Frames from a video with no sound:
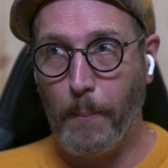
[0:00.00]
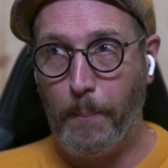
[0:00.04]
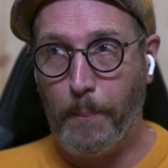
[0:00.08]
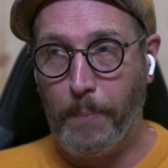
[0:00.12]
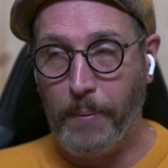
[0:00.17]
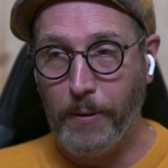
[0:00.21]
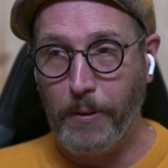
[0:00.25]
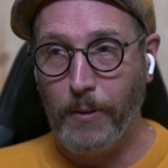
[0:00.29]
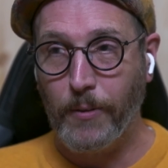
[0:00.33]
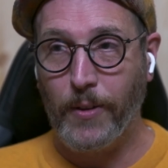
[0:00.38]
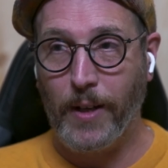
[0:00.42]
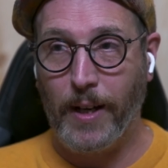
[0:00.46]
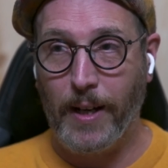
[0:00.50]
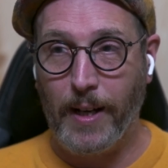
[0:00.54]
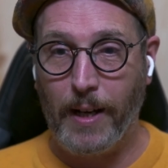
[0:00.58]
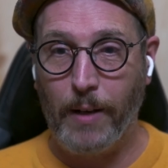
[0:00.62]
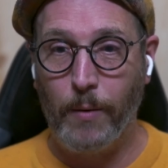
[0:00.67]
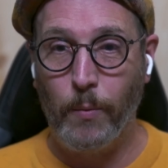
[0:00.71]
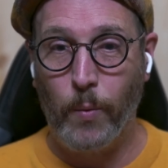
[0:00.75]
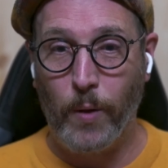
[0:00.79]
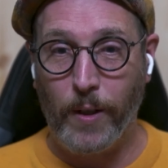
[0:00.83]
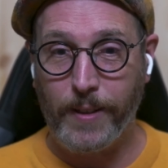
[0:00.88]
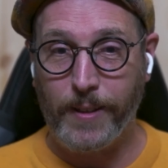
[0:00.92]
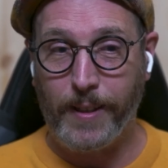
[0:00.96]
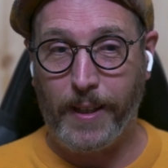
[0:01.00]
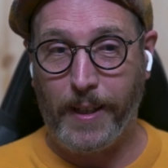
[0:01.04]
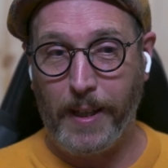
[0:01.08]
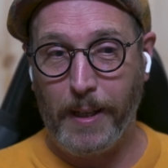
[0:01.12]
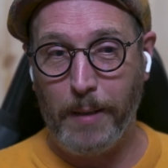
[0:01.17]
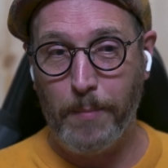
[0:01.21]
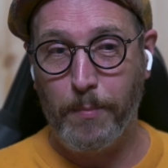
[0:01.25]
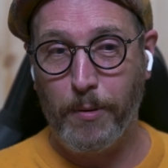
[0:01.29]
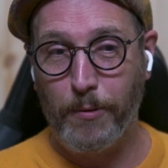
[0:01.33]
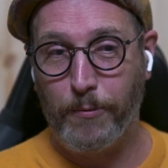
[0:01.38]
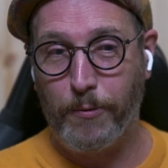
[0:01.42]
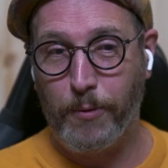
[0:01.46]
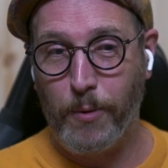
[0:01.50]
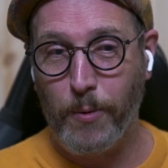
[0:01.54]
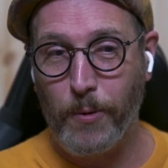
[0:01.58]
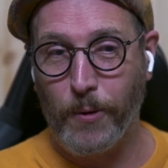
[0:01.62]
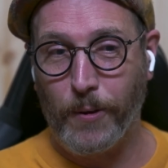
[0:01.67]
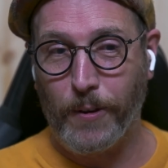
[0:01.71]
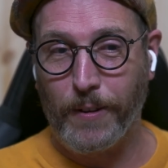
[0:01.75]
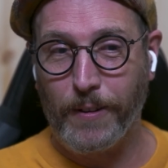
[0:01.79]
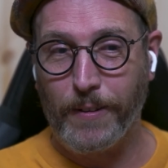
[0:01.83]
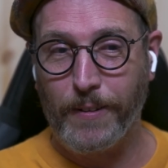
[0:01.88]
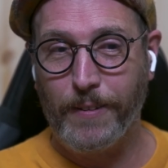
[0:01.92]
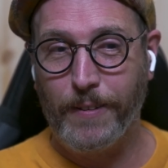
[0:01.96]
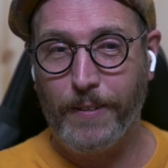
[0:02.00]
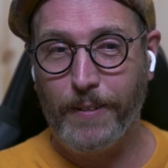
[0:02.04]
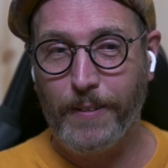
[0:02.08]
built on what came before.